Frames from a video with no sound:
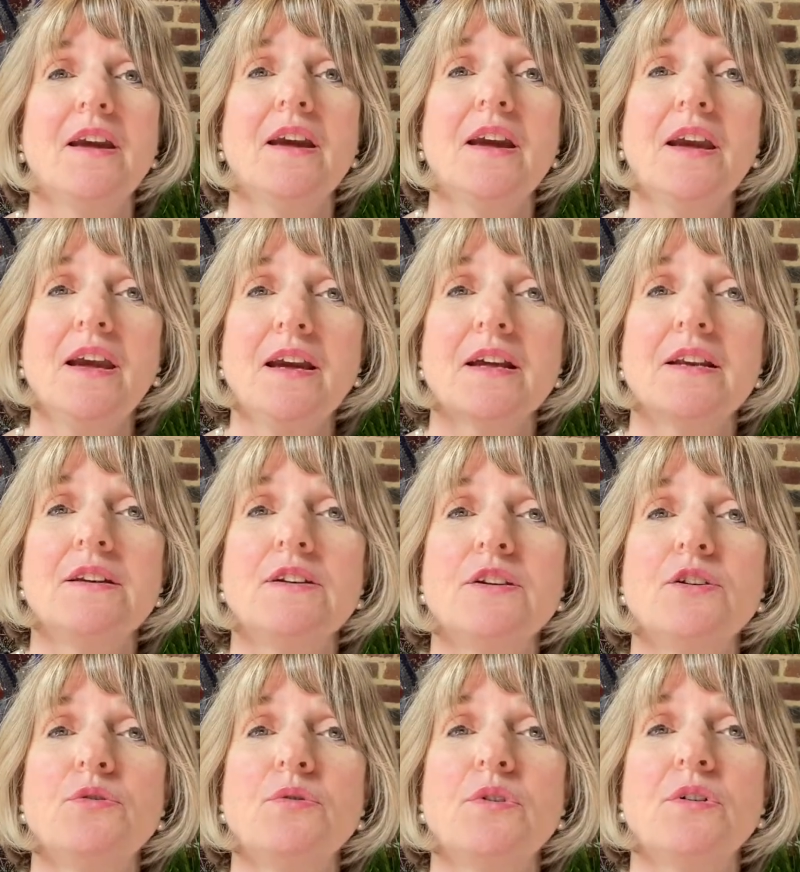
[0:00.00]
And
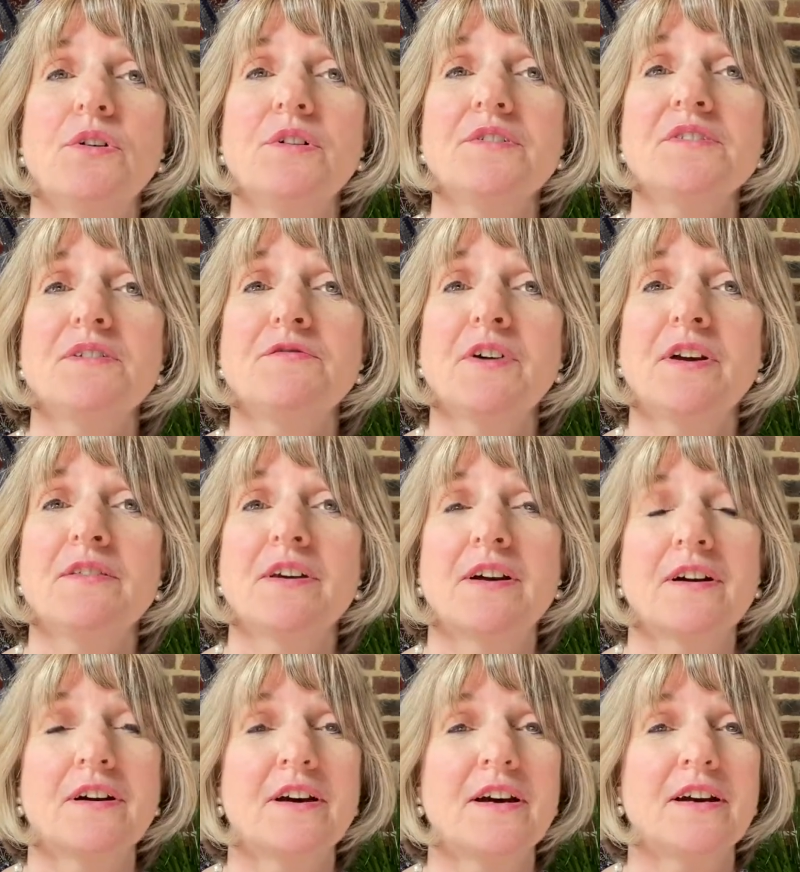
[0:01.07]
you will also find
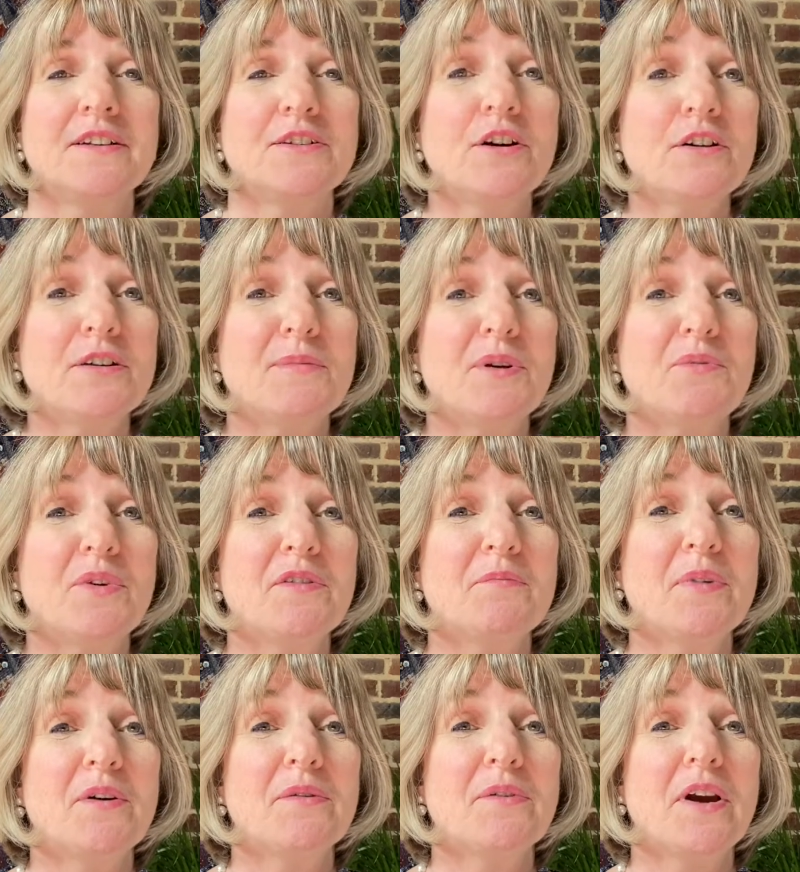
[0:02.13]
there a document with
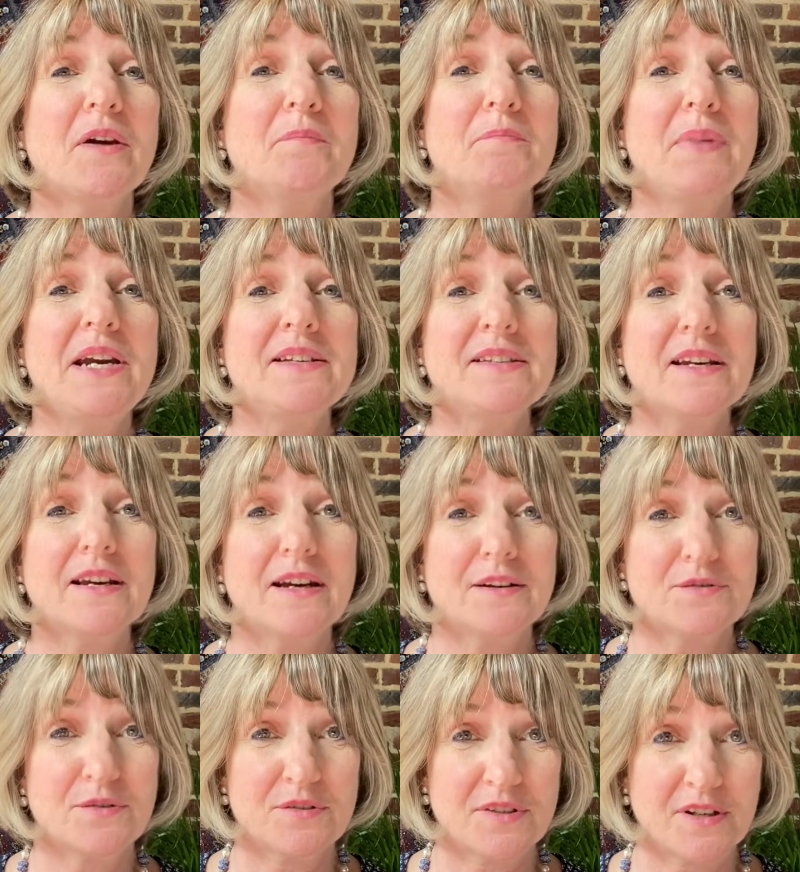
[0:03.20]
both a basic
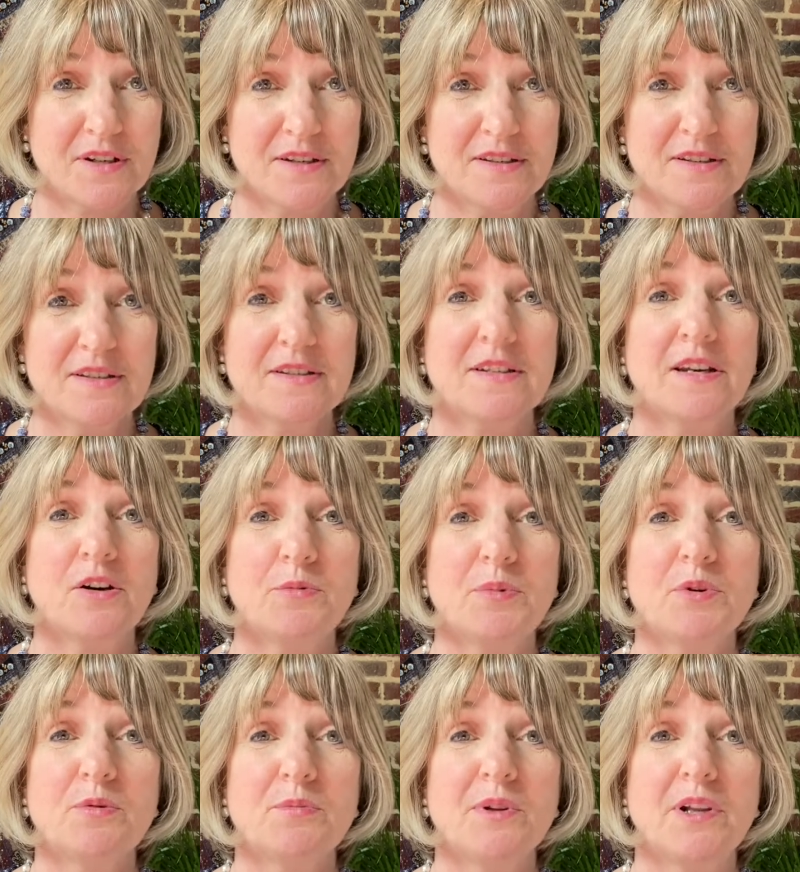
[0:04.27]
exercise to help you
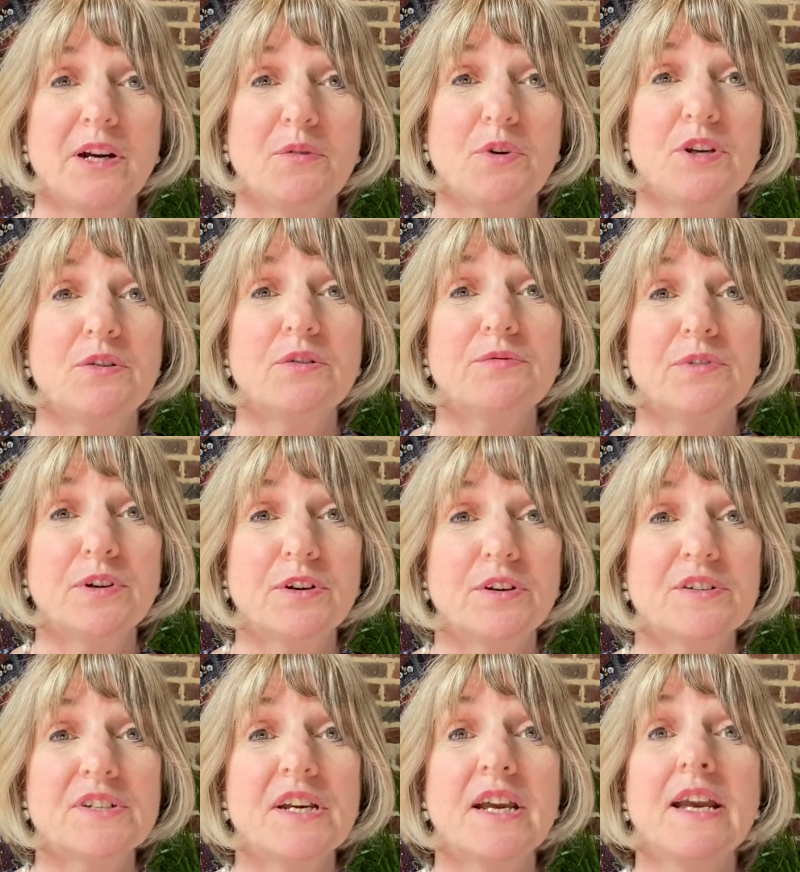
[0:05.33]
apply what you have learned
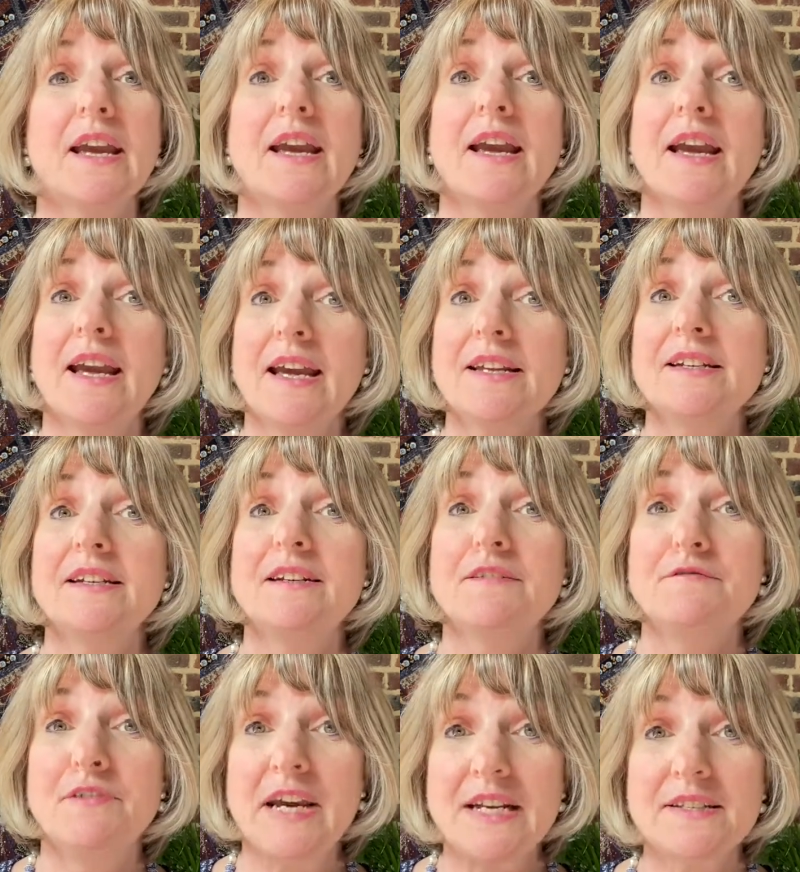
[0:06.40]
and an
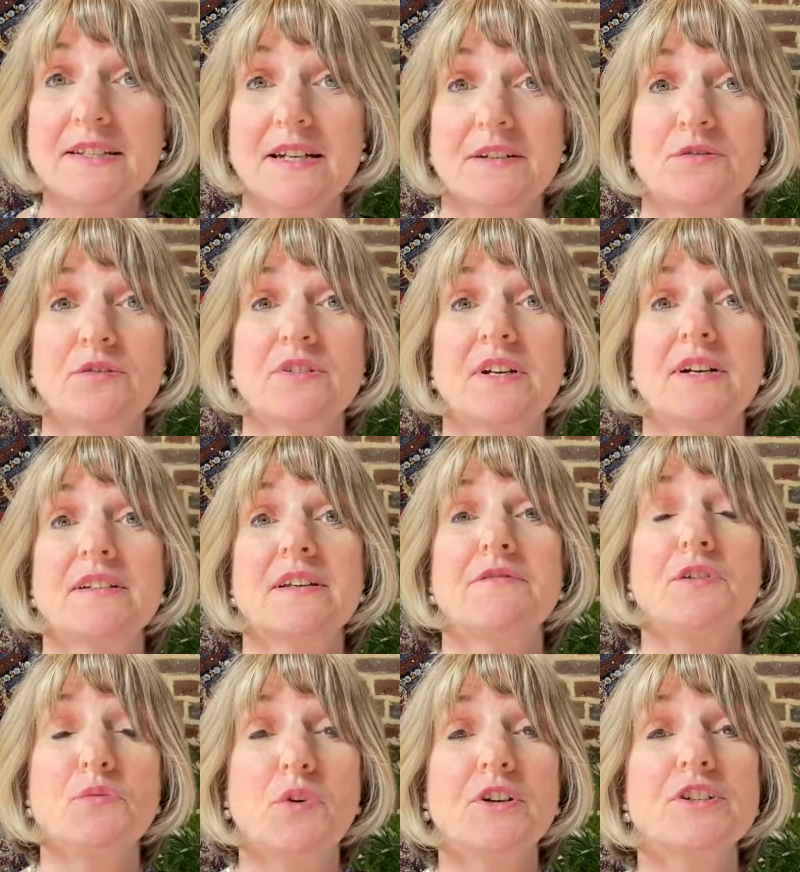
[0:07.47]
advanced exercise if you
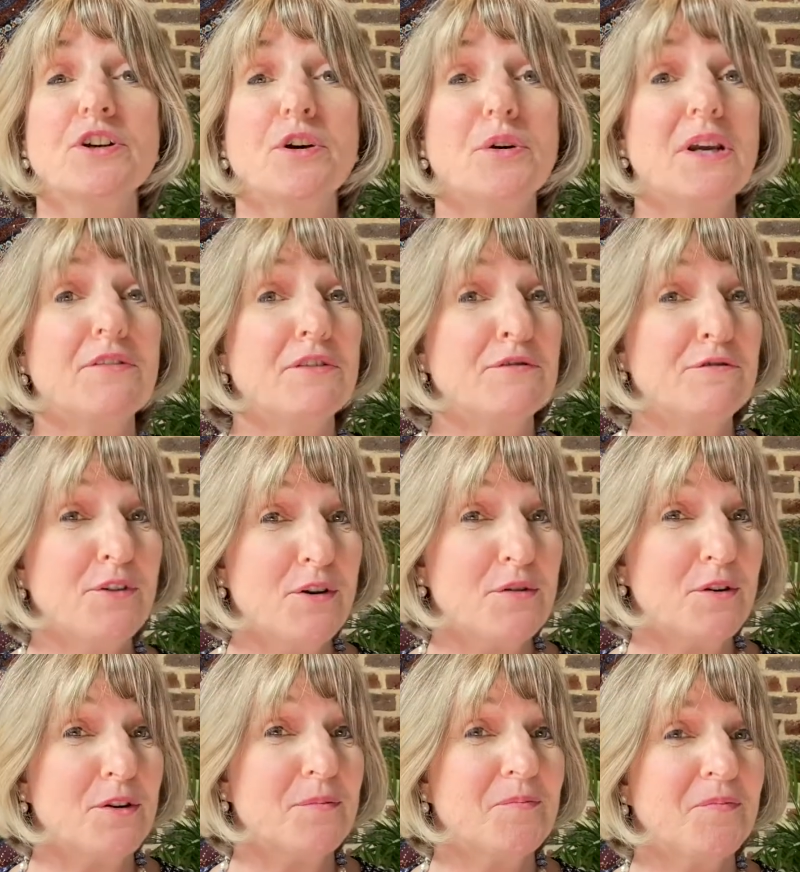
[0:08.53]
want to go even further.